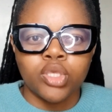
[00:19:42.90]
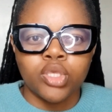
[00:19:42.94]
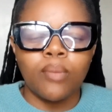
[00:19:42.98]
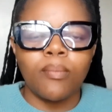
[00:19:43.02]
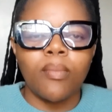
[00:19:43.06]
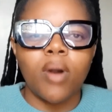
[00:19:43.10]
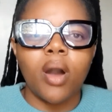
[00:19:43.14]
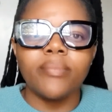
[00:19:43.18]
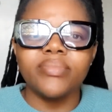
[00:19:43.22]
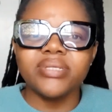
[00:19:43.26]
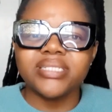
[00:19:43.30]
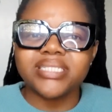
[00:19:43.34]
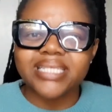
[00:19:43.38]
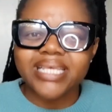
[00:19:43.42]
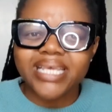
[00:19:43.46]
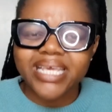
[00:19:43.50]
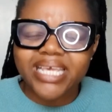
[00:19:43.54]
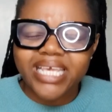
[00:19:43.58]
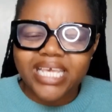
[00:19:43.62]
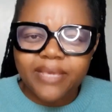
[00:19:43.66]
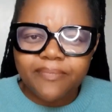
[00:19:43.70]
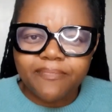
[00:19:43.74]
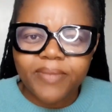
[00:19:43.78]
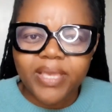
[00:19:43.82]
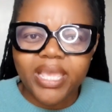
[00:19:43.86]
Your mom is
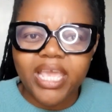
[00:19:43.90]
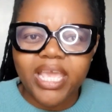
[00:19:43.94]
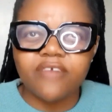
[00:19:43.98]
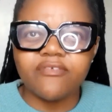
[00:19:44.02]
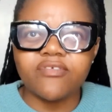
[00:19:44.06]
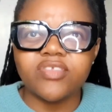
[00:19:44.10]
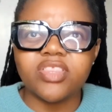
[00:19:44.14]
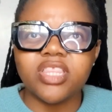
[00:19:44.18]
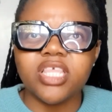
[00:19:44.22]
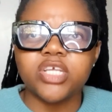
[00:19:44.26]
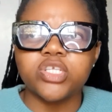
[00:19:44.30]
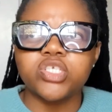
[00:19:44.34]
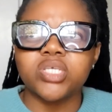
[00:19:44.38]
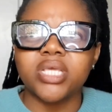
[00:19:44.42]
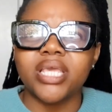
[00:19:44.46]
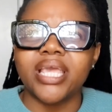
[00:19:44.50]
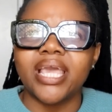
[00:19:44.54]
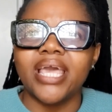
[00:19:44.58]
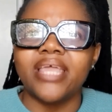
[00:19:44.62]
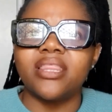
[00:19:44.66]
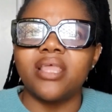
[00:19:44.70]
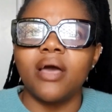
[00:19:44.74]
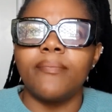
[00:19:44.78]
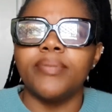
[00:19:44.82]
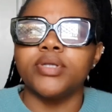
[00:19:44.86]
keeping everything
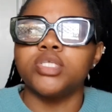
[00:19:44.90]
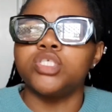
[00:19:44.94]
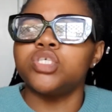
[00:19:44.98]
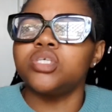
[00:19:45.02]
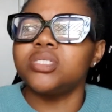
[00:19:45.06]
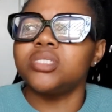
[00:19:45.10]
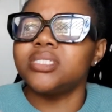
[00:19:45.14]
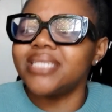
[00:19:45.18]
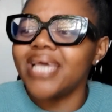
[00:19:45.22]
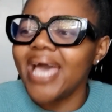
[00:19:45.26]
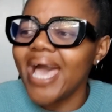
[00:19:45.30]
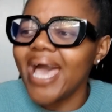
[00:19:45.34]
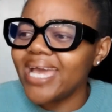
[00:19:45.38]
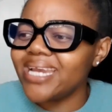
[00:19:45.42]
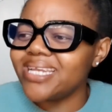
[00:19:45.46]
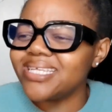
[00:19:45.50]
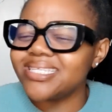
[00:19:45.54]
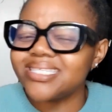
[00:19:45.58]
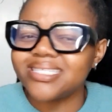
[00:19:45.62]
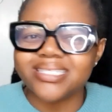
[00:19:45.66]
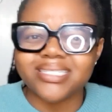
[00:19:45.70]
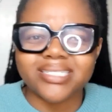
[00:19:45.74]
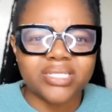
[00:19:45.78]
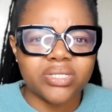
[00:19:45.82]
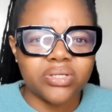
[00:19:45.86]
together, but your dad
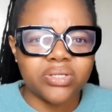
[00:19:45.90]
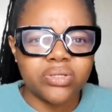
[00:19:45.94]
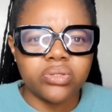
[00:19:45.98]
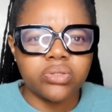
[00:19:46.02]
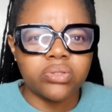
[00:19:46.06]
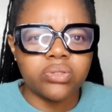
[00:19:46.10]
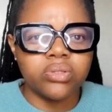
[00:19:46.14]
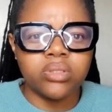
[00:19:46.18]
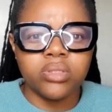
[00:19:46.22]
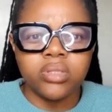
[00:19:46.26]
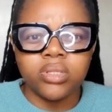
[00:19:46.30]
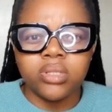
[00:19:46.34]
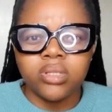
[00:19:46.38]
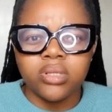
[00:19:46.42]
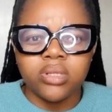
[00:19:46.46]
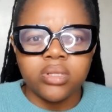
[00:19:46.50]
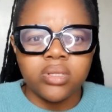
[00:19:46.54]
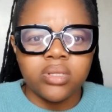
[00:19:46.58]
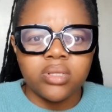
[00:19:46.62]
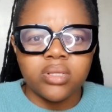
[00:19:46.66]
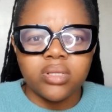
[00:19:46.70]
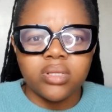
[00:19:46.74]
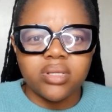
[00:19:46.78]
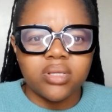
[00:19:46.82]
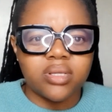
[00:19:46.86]
is still
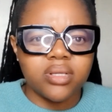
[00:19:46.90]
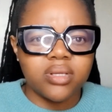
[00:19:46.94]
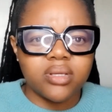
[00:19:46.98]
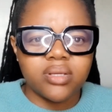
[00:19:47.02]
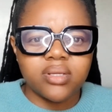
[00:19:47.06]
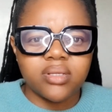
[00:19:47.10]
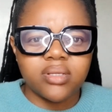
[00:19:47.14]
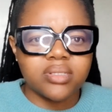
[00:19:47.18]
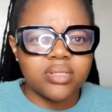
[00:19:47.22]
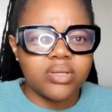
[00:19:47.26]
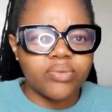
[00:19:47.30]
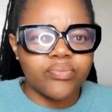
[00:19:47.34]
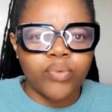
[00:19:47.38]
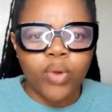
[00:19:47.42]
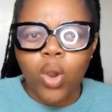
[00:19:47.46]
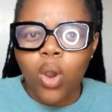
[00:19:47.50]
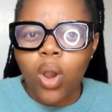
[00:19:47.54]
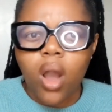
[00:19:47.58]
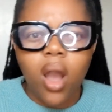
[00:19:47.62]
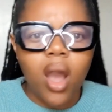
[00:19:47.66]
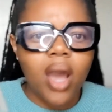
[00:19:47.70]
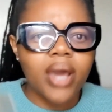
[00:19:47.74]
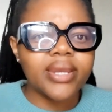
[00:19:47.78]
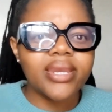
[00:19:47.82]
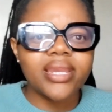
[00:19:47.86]

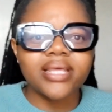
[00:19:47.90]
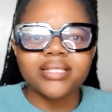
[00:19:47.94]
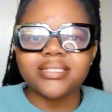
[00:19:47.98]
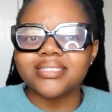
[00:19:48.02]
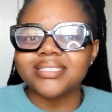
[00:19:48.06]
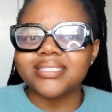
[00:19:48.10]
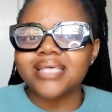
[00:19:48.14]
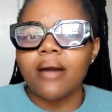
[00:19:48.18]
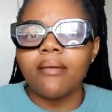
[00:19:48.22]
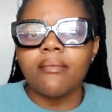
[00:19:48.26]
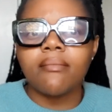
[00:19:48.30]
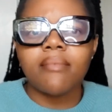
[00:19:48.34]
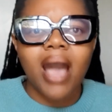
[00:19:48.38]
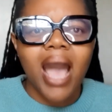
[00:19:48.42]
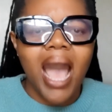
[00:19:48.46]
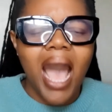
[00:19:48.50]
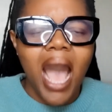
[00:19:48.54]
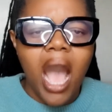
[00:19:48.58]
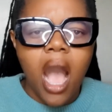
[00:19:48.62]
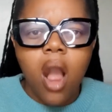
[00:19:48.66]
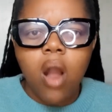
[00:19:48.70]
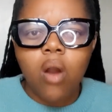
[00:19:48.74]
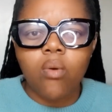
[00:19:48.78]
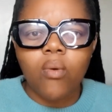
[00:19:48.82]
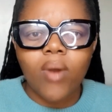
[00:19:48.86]
regarded
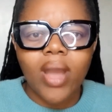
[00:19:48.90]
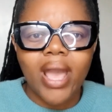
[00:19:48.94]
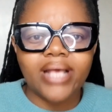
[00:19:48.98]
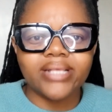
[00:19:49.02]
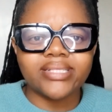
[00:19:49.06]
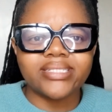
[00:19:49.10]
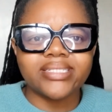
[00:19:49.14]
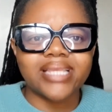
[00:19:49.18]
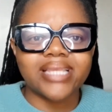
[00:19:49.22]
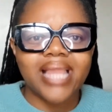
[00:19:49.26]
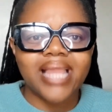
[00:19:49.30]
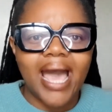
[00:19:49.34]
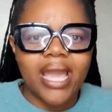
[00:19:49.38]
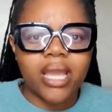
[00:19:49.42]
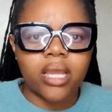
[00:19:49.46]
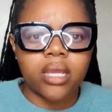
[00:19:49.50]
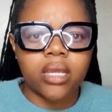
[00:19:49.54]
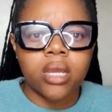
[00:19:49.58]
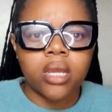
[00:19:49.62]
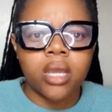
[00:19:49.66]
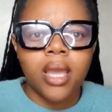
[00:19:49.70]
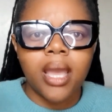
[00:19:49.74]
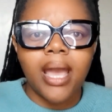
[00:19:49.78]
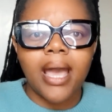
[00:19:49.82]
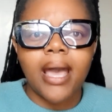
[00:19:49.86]
somehow as
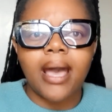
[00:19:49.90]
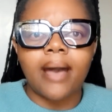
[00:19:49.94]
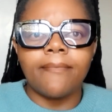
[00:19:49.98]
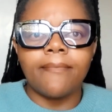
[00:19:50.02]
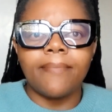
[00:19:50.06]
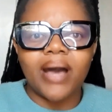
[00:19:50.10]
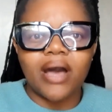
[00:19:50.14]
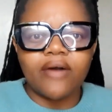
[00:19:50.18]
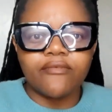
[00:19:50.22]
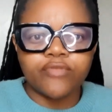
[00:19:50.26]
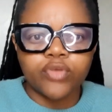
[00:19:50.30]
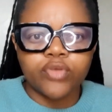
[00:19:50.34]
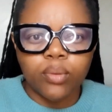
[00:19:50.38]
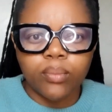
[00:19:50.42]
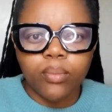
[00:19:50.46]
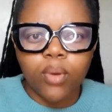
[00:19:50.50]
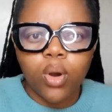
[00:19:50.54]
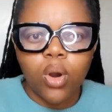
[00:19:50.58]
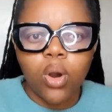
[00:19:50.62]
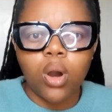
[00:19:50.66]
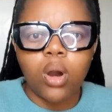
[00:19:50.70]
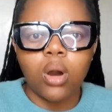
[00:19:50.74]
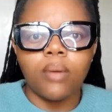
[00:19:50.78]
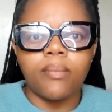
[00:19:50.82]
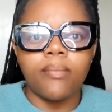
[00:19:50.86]
above your
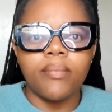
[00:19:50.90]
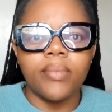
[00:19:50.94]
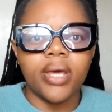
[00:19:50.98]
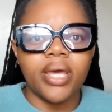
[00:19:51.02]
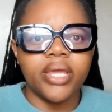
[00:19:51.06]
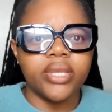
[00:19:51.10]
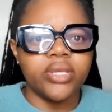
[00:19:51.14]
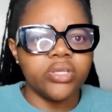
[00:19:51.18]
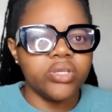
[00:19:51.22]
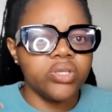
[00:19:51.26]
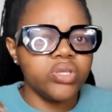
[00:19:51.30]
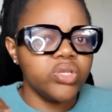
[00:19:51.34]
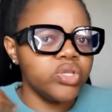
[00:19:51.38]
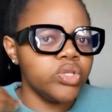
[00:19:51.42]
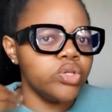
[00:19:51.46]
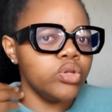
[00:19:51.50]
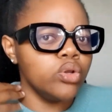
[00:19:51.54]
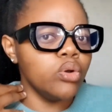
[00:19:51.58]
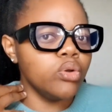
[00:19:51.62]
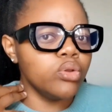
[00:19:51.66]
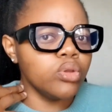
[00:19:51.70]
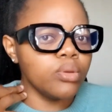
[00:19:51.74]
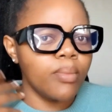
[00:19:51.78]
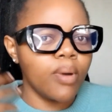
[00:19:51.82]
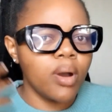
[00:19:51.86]
mom, and you
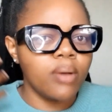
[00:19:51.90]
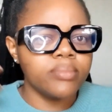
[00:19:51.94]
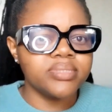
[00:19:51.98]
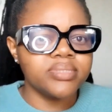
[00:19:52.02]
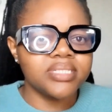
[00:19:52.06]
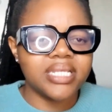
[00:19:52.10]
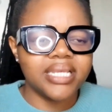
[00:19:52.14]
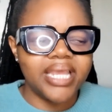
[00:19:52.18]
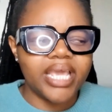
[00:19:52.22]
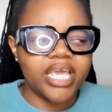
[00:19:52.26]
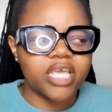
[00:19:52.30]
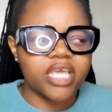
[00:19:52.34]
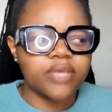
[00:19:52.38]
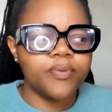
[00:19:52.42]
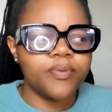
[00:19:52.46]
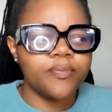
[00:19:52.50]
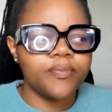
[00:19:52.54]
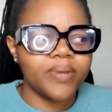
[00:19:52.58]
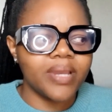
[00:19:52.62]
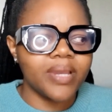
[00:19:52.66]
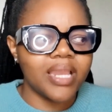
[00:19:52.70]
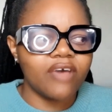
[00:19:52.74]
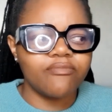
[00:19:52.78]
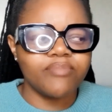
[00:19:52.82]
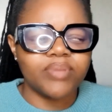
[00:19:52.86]
know your mom's a Nick.
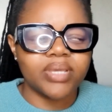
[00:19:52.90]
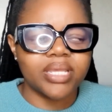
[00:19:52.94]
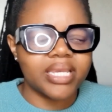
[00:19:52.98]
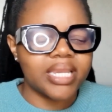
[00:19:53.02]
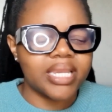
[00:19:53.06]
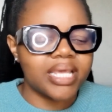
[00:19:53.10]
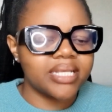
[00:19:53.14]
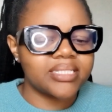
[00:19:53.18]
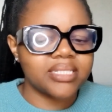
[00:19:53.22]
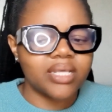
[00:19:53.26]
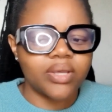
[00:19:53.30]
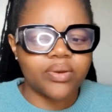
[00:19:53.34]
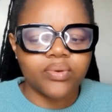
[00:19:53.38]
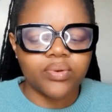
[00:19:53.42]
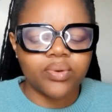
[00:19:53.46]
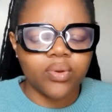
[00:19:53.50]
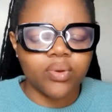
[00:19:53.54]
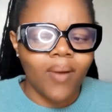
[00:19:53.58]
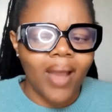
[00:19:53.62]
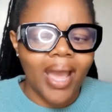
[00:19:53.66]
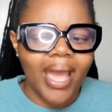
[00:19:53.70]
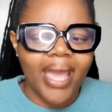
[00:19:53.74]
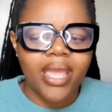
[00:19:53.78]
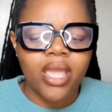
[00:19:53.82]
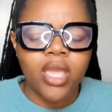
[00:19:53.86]
People love being Nicks. I don't
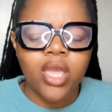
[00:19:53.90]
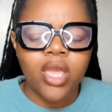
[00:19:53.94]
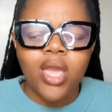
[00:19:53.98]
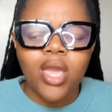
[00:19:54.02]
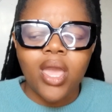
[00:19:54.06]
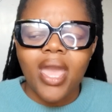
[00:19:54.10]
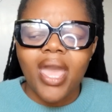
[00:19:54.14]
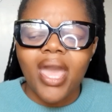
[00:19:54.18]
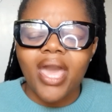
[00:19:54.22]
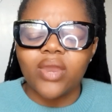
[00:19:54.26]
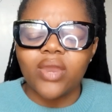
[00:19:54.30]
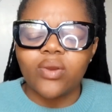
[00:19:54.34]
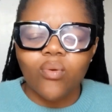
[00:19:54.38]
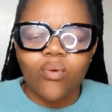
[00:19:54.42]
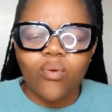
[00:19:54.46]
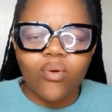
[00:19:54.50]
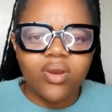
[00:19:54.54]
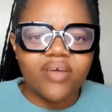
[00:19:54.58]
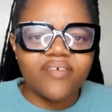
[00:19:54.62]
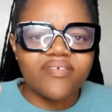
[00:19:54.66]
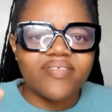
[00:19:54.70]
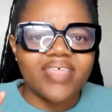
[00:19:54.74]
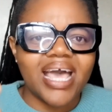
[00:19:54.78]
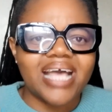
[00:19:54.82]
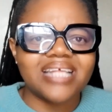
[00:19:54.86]
know why, and
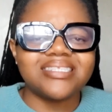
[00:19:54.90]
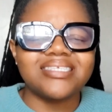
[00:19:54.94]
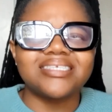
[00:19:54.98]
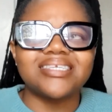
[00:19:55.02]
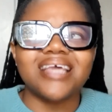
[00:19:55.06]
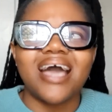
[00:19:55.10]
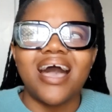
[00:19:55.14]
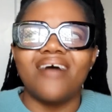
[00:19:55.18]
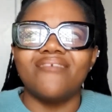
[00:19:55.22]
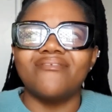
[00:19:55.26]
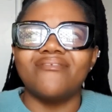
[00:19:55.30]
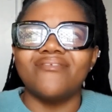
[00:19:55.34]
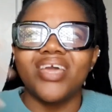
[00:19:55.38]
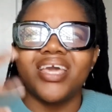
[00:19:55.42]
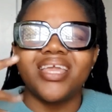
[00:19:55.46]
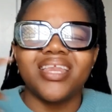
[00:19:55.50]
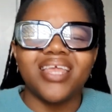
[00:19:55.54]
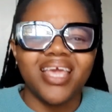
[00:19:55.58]
all of that stuff.